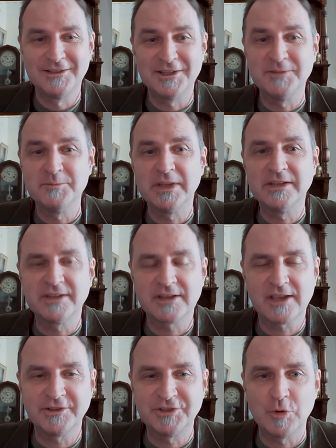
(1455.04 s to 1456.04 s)
Didn't mean to
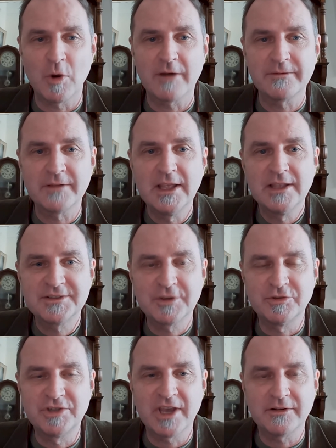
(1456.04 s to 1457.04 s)
cut you off.
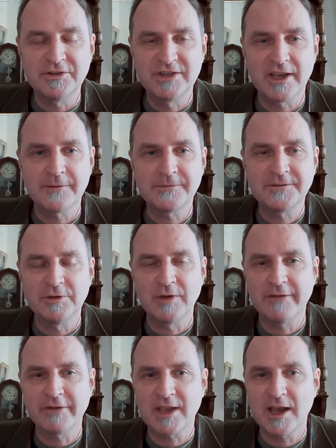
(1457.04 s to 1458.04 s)
So Jeff, do
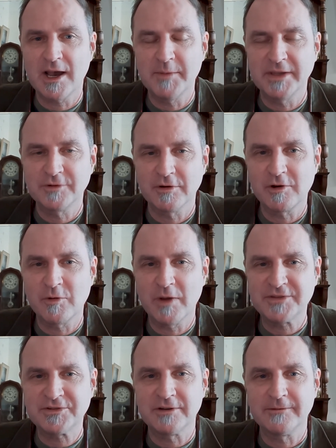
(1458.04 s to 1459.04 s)
you have a comment or a
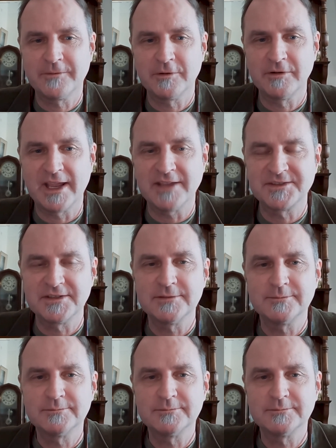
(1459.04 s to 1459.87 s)
question for Nancy?